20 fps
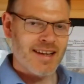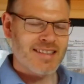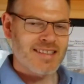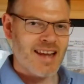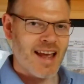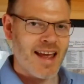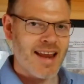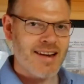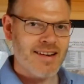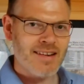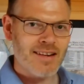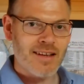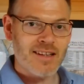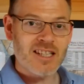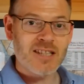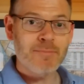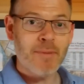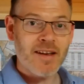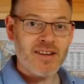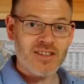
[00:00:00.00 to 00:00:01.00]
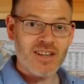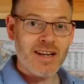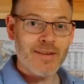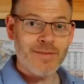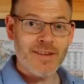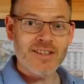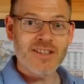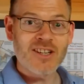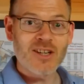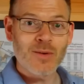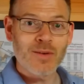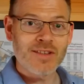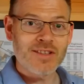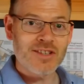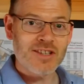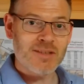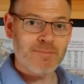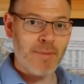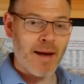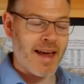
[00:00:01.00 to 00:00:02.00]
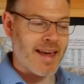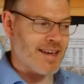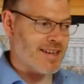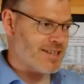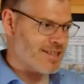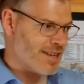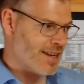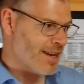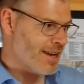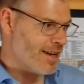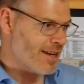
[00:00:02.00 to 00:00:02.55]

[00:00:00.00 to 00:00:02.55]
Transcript: tend, especially if they're to do with space,